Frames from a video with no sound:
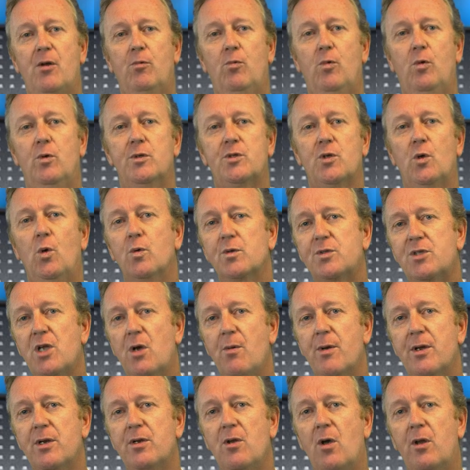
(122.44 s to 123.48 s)
Awards
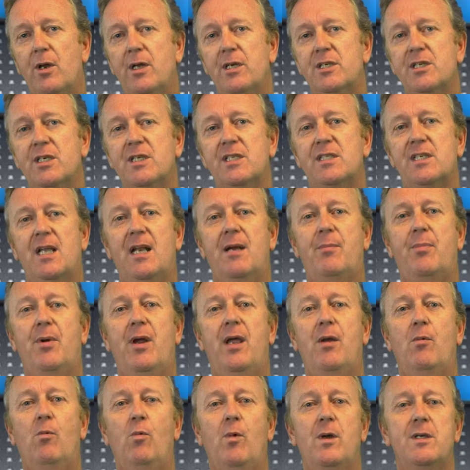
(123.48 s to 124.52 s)
also acknowledge and
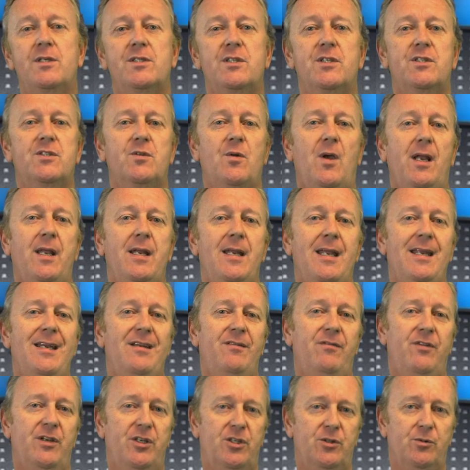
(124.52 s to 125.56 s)
celebrate West Australian
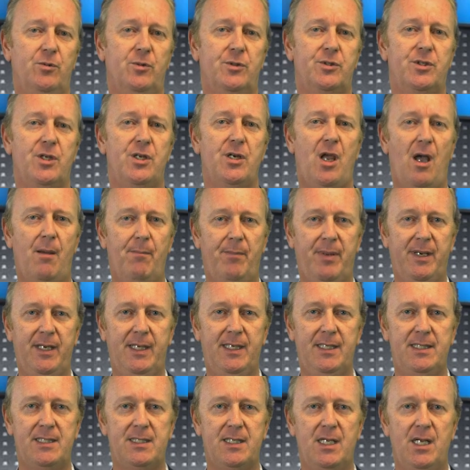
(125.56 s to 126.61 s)
individuals and
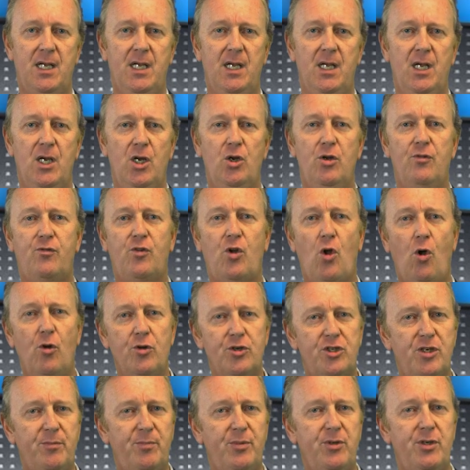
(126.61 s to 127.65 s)
companies who have
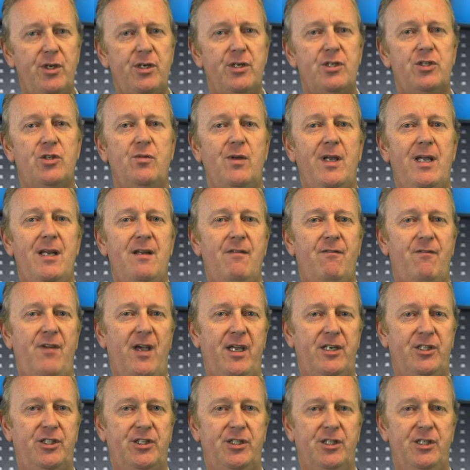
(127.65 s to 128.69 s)
contributed to
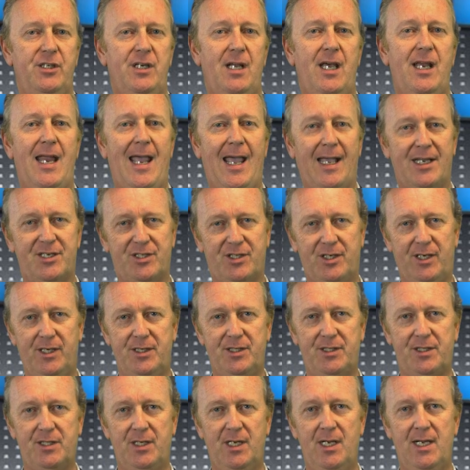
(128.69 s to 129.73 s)
innovation and
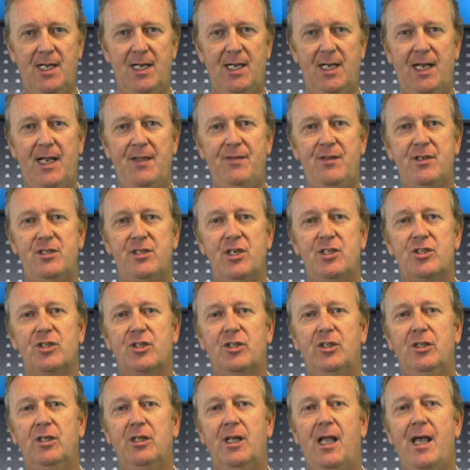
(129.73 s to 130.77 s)
excellence in the
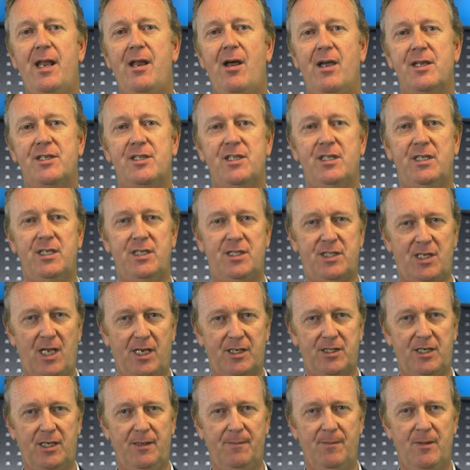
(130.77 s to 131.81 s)
digital and ICT
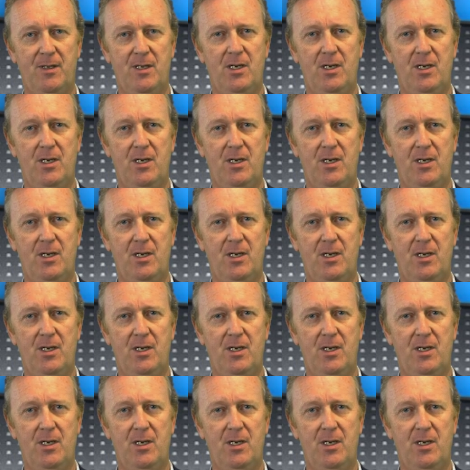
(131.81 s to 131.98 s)
sector